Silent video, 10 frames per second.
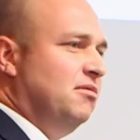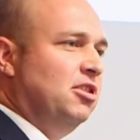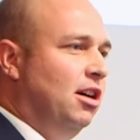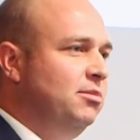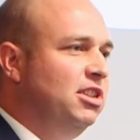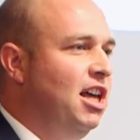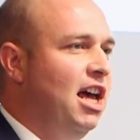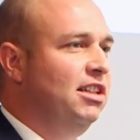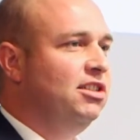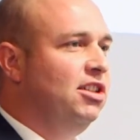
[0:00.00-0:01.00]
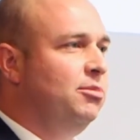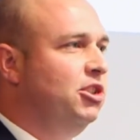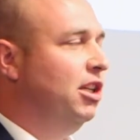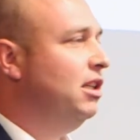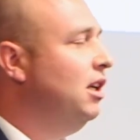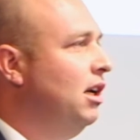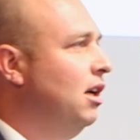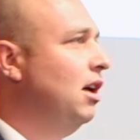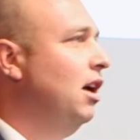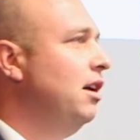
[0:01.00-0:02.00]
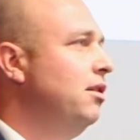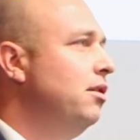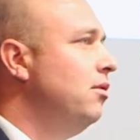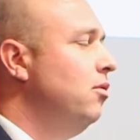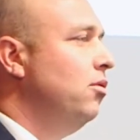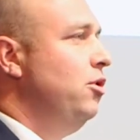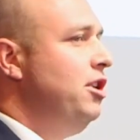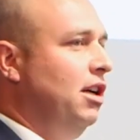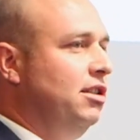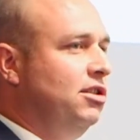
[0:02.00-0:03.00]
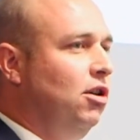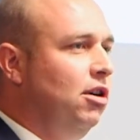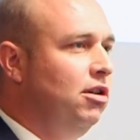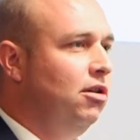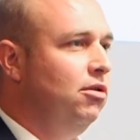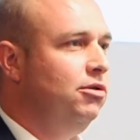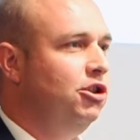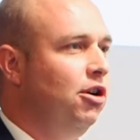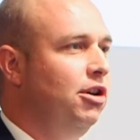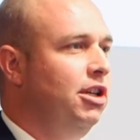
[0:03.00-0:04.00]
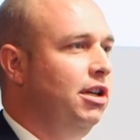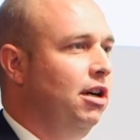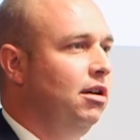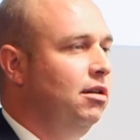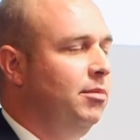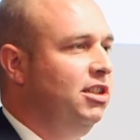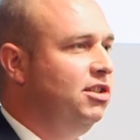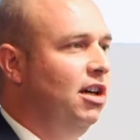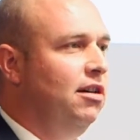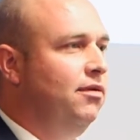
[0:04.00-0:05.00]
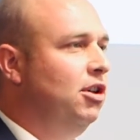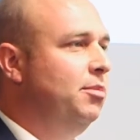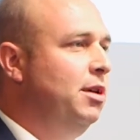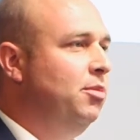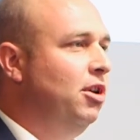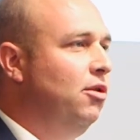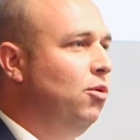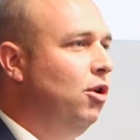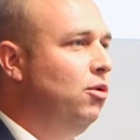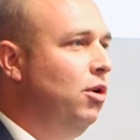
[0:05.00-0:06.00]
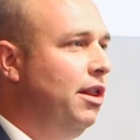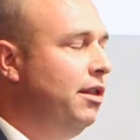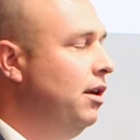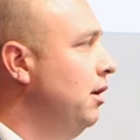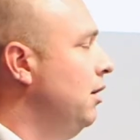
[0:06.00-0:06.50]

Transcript: come to that assumption, we kind of started our own journey here. Myself, other people I work with,